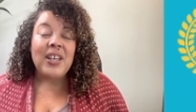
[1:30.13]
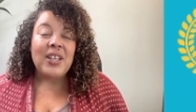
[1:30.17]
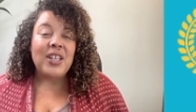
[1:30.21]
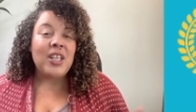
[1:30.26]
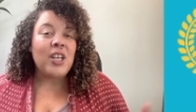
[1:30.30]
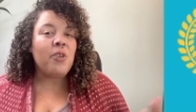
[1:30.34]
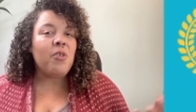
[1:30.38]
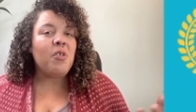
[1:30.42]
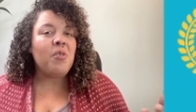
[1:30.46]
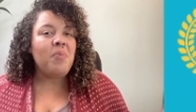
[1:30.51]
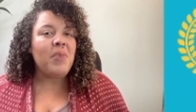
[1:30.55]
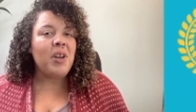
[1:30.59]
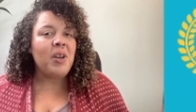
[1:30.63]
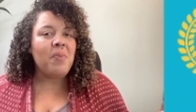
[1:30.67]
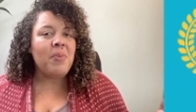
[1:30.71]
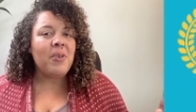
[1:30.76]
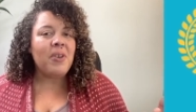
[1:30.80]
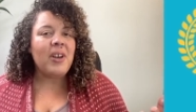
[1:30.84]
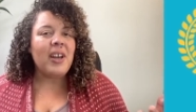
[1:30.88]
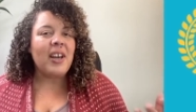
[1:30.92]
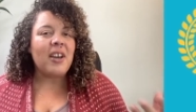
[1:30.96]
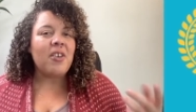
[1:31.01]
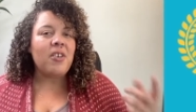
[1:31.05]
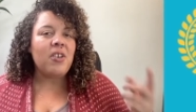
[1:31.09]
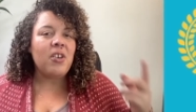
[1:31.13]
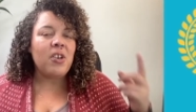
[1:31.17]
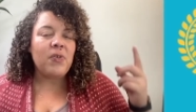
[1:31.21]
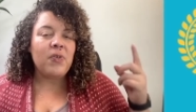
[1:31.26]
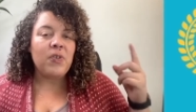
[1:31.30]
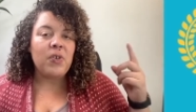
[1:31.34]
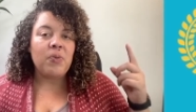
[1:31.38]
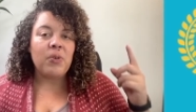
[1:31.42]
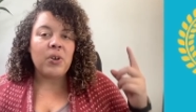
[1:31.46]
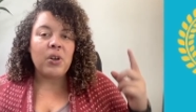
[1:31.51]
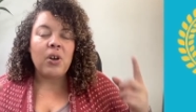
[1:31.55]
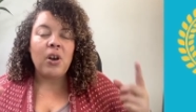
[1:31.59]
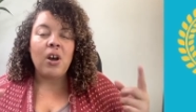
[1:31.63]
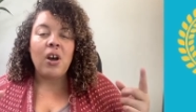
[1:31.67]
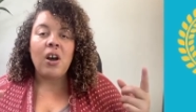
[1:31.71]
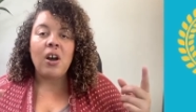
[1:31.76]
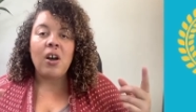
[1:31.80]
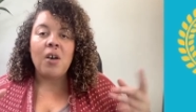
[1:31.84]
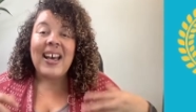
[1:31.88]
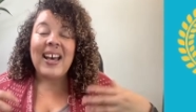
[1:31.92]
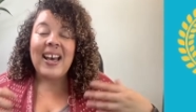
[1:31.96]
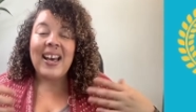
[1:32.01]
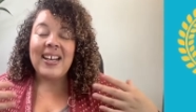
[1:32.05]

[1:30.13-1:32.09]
Now remember, I don't know if you recall,